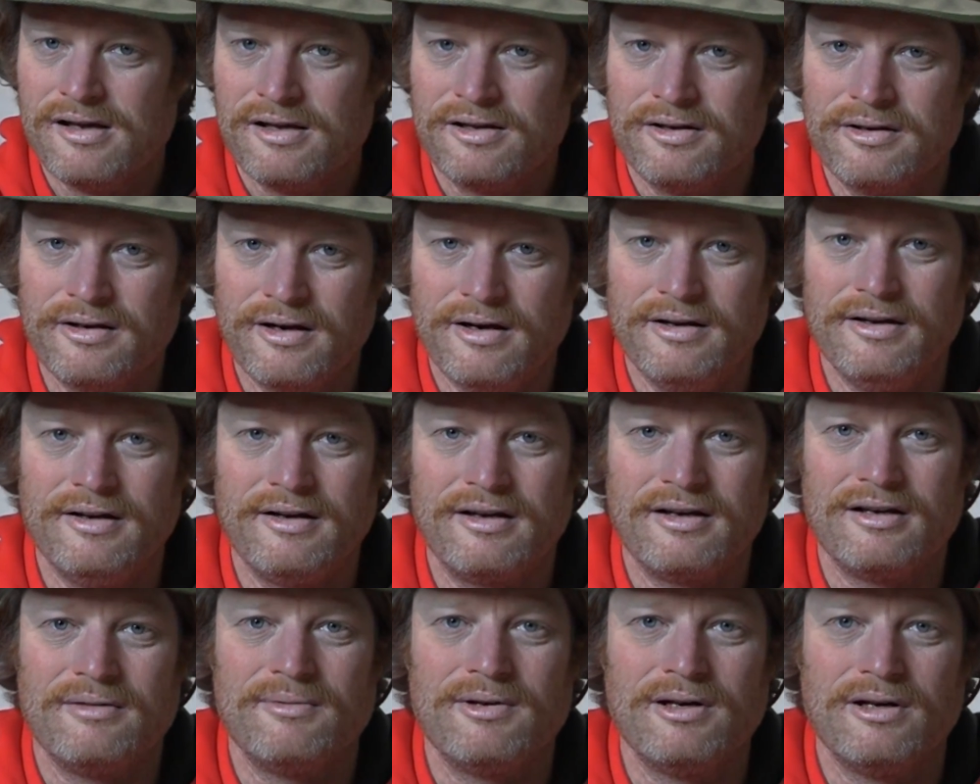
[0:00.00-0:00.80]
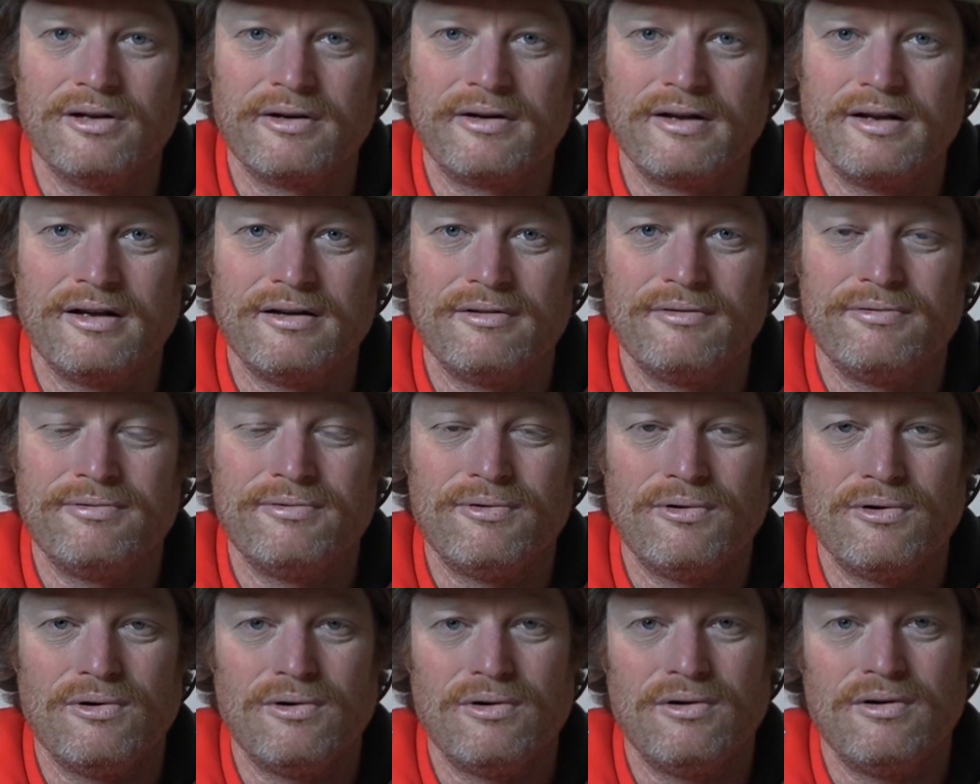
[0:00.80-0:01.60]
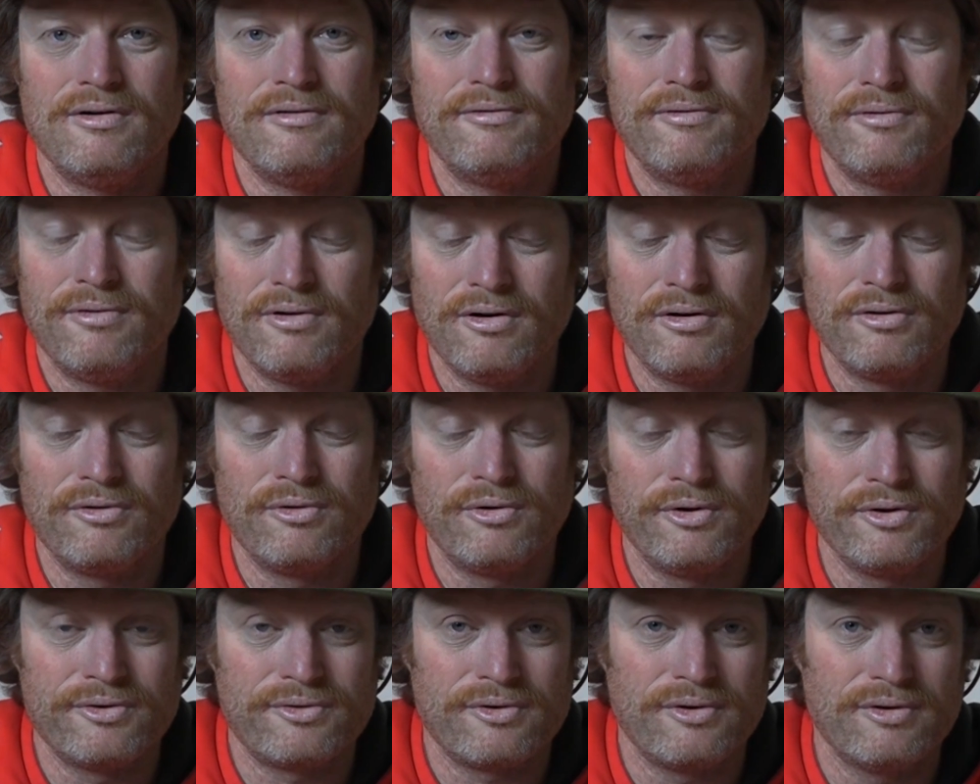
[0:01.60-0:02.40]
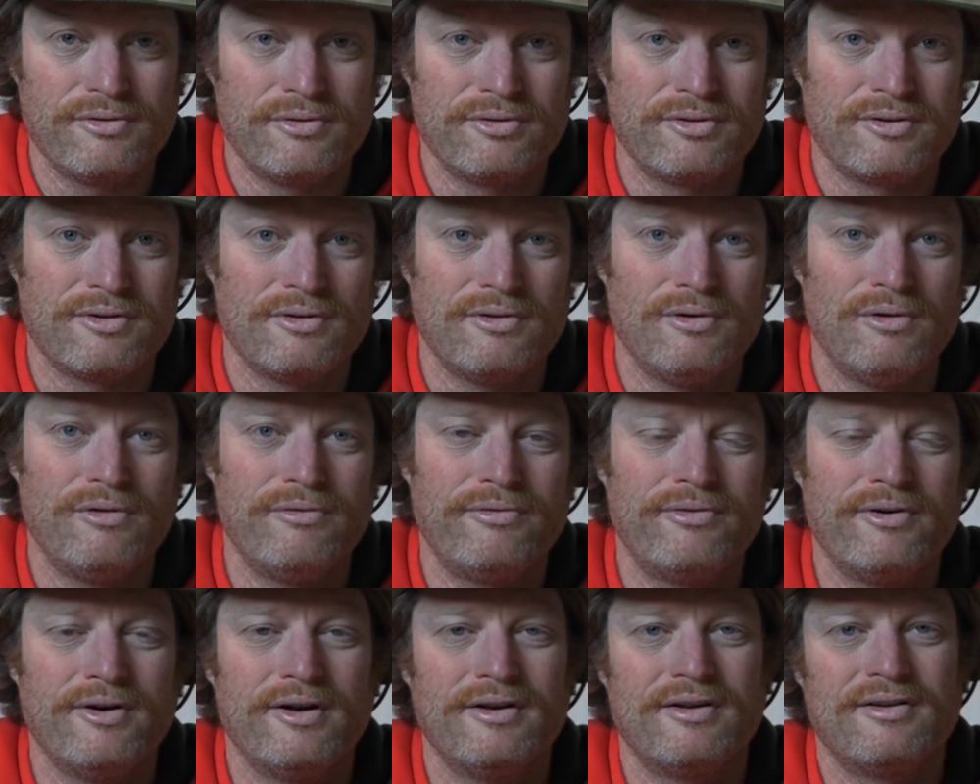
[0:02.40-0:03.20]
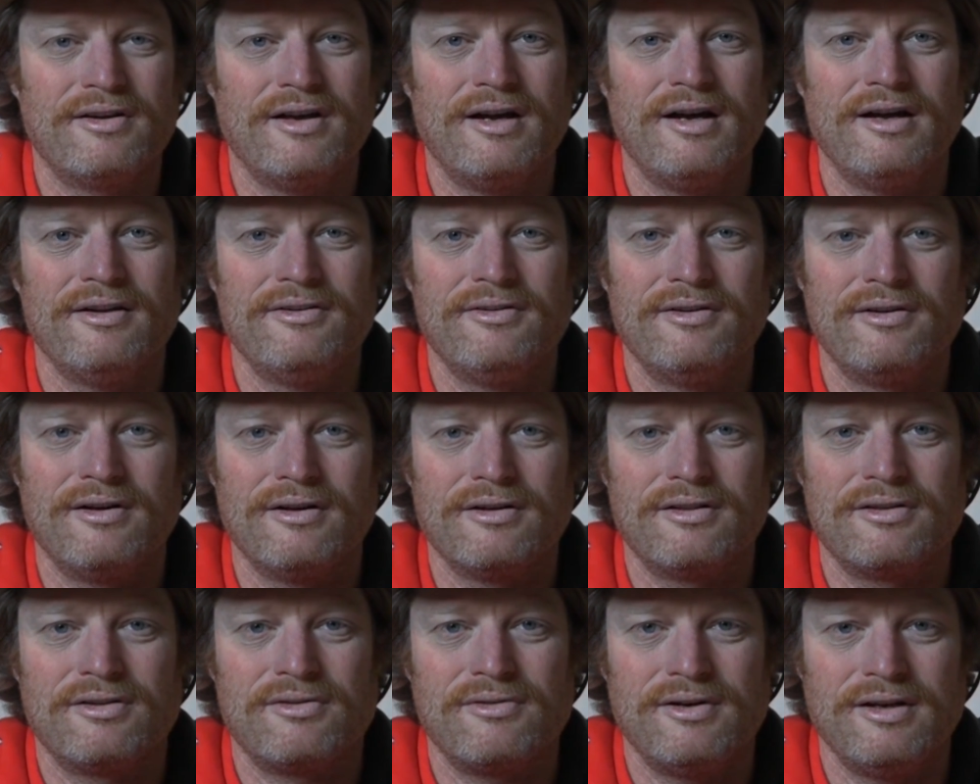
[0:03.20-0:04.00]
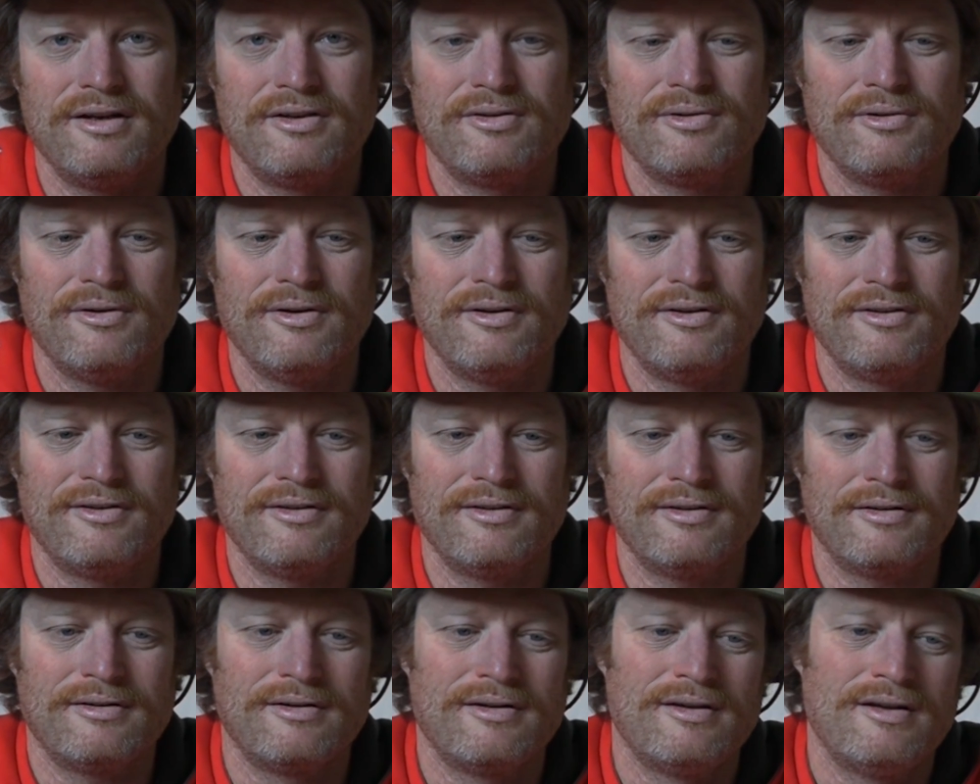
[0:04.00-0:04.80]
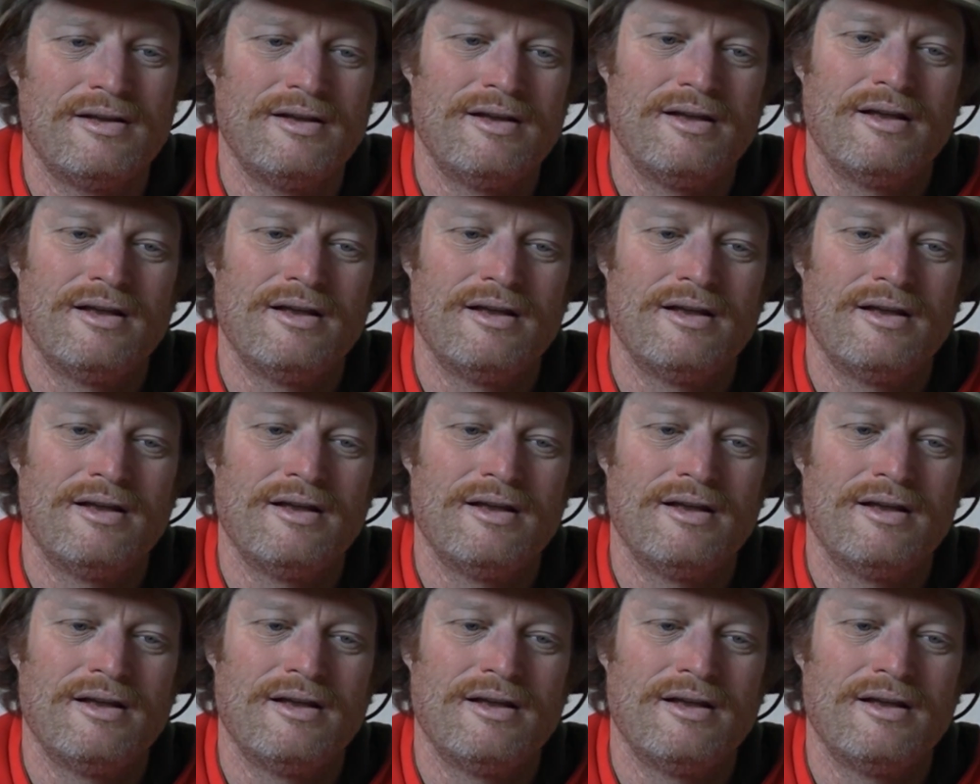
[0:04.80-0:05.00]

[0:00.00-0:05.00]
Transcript: you're only going to be looking for Rolls Royce off-road tyres. You've got 3 choices.